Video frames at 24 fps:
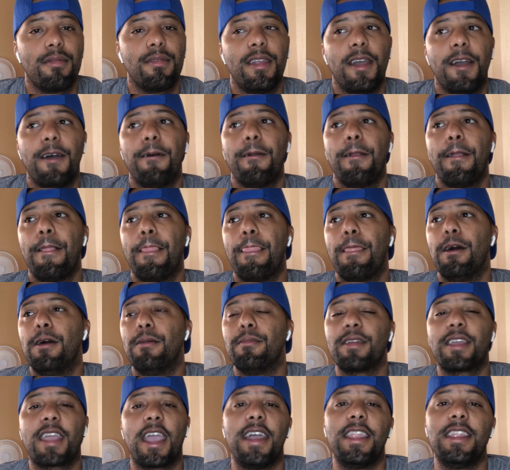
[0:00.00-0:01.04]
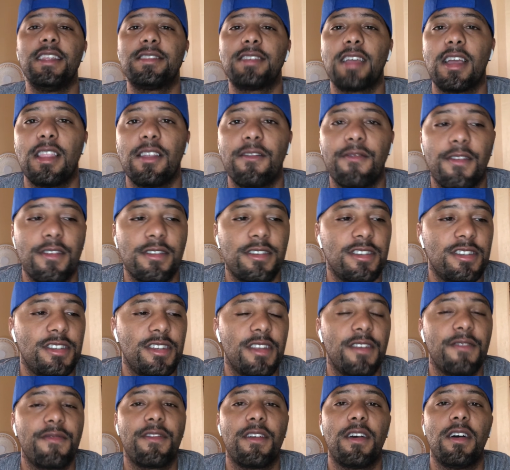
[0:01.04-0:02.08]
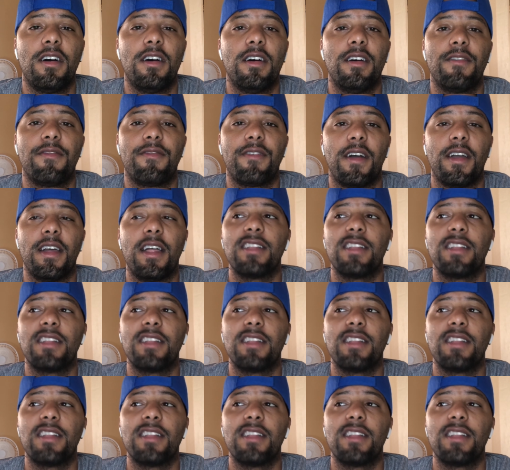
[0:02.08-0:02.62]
Now, um, the Katie Taylor versus Jennifer Han fight.